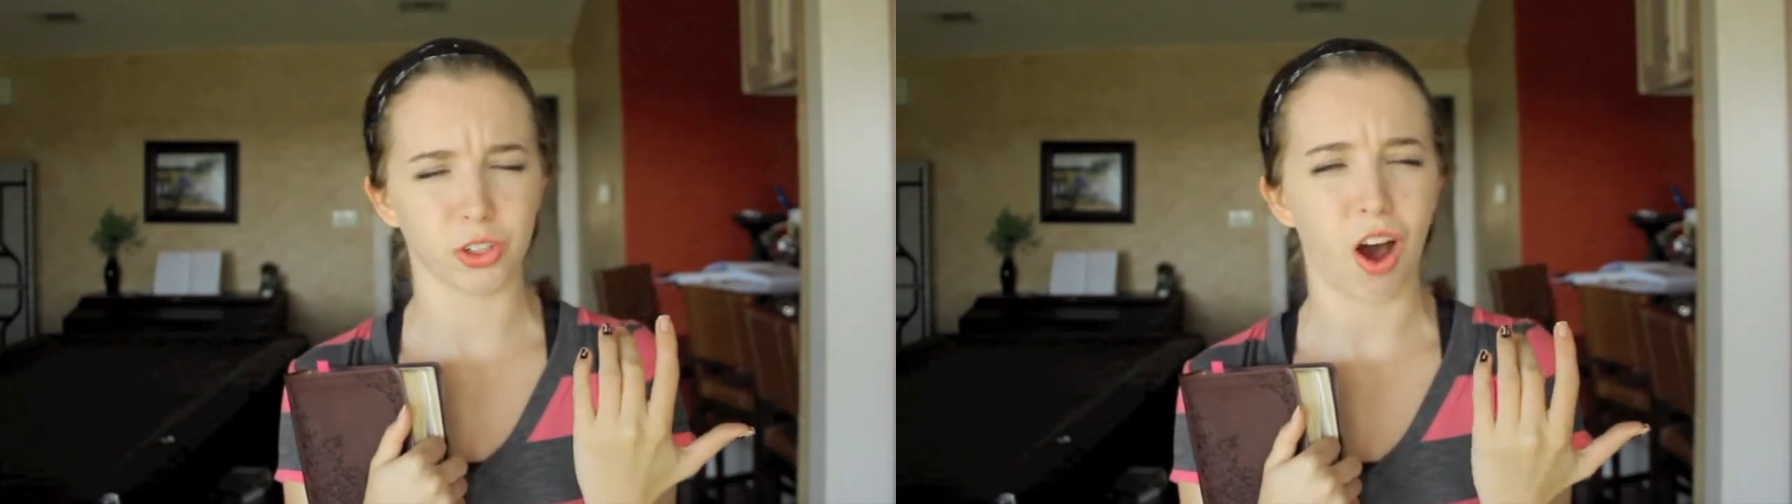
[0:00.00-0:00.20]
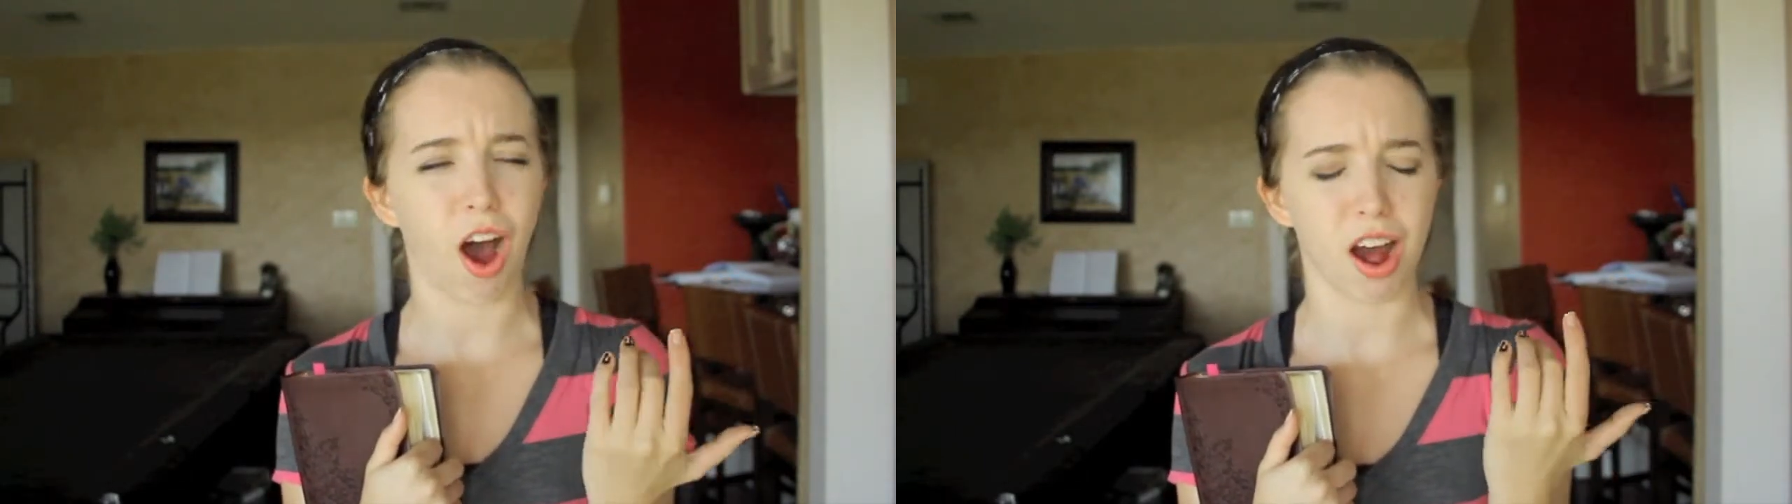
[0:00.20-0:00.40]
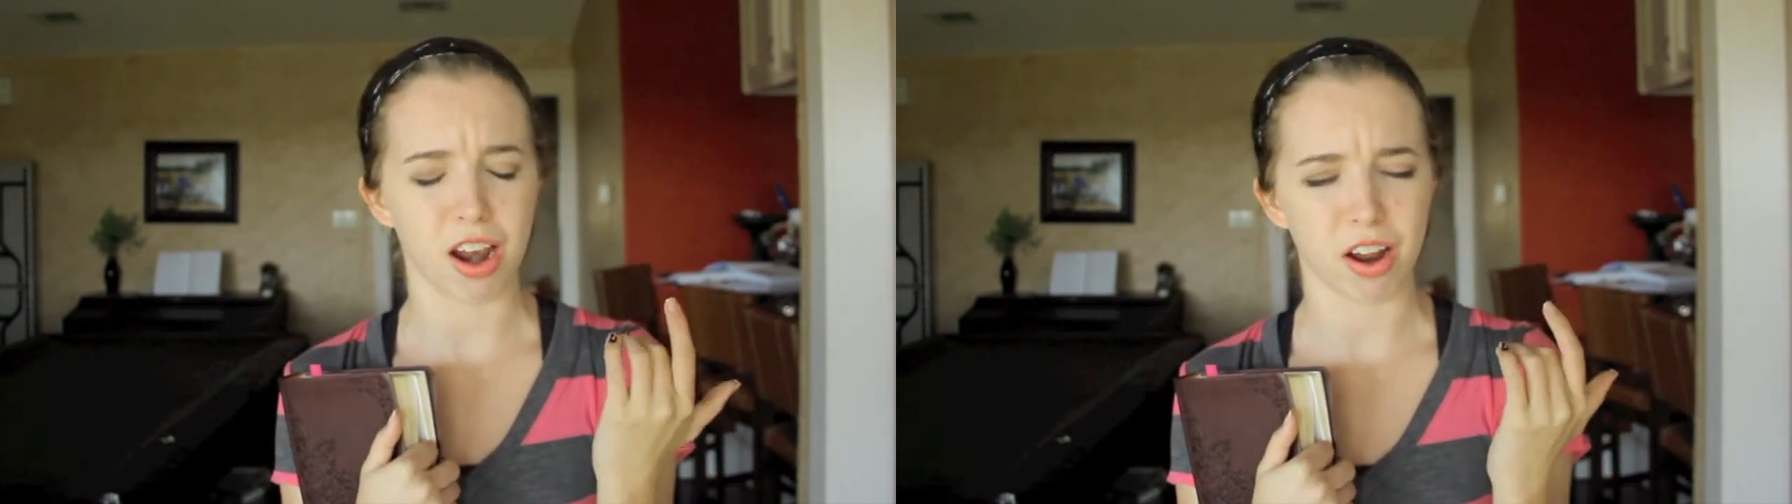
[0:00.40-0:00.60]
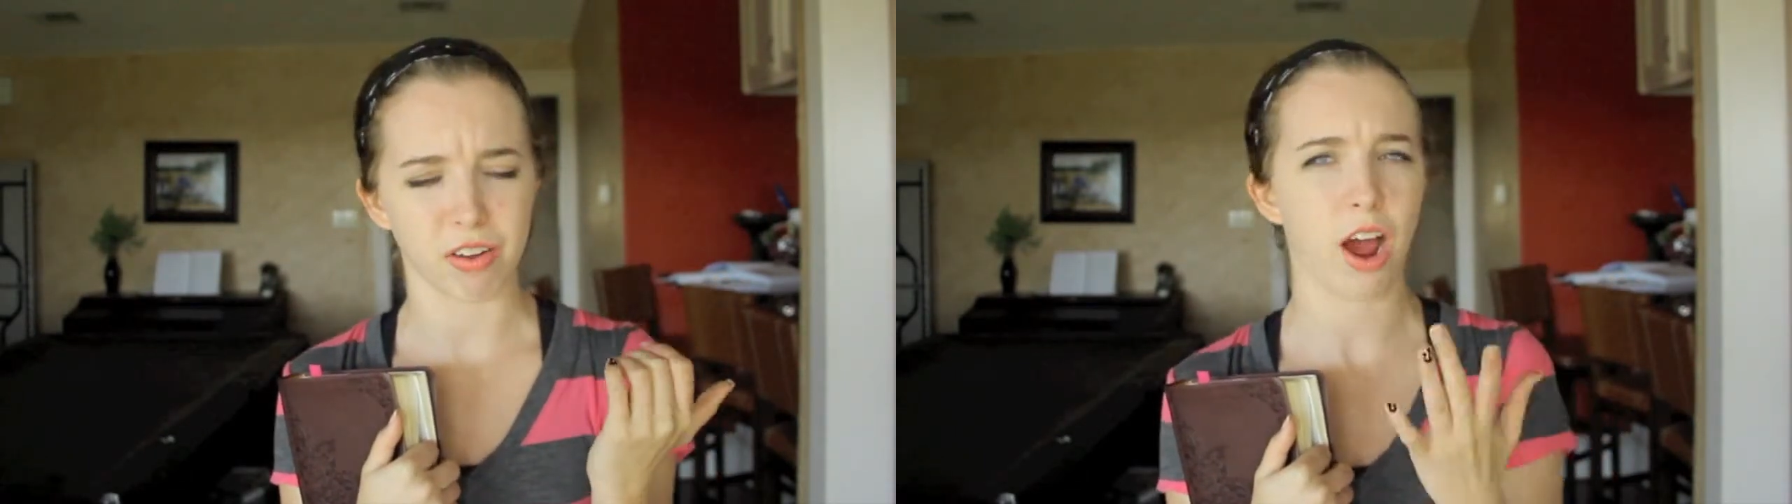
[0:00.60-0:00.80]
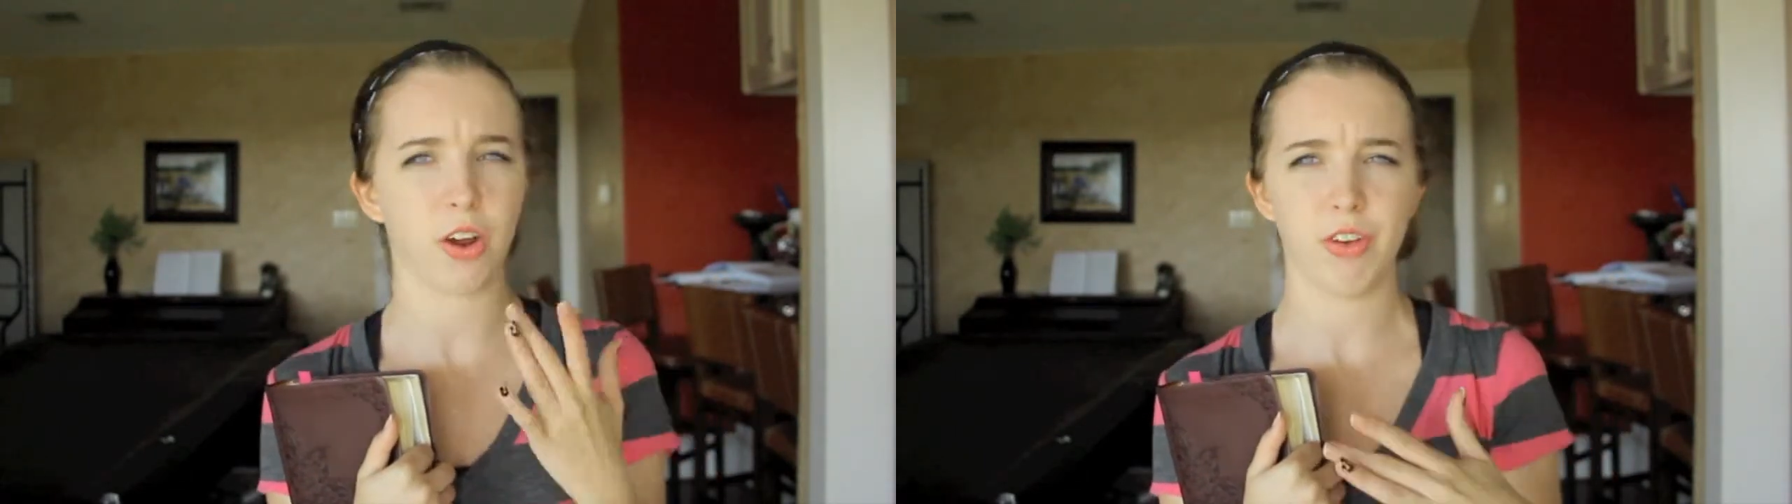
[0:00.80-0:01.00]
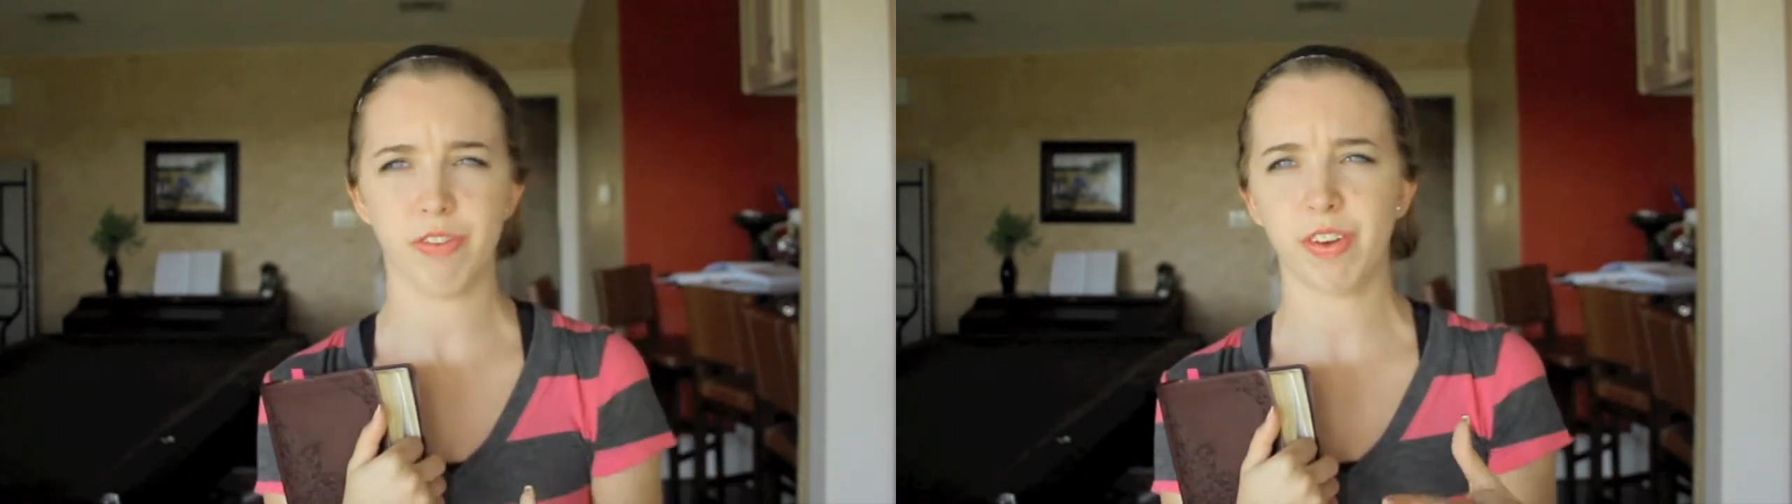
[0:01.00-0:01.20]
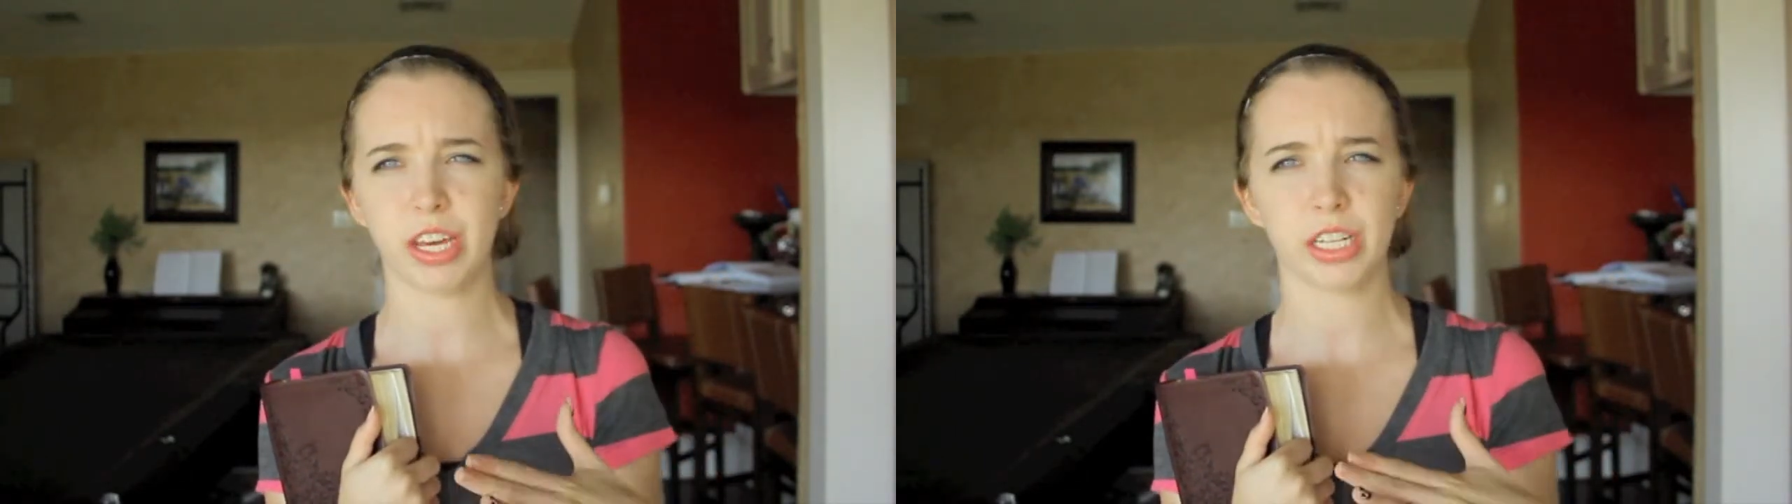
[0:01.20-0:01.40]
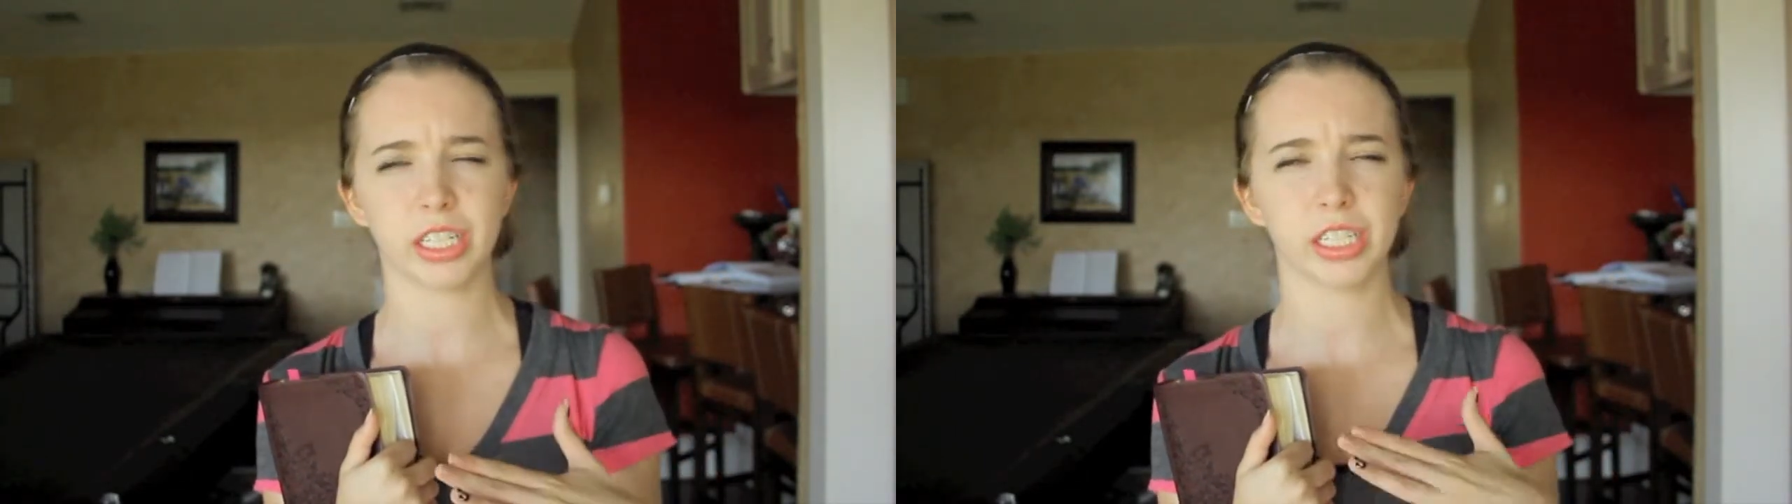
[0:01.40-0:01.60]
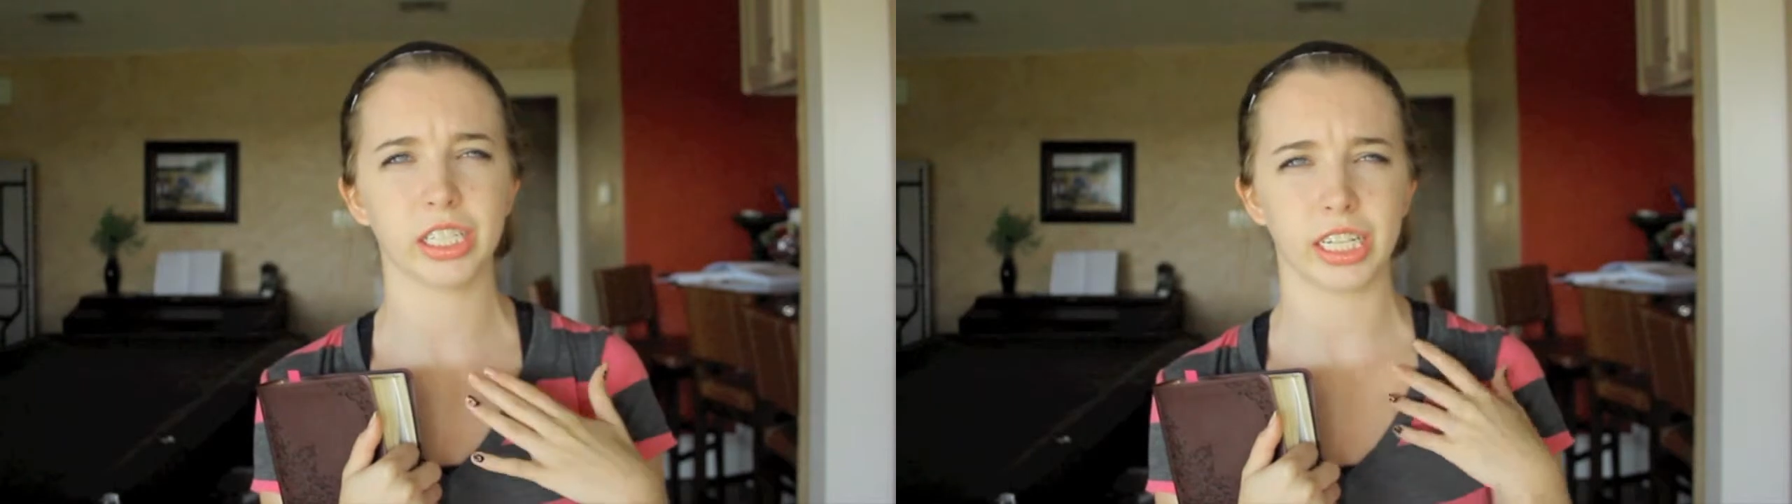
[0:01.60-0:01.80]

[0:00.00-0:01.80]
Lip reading: lot of how you feel,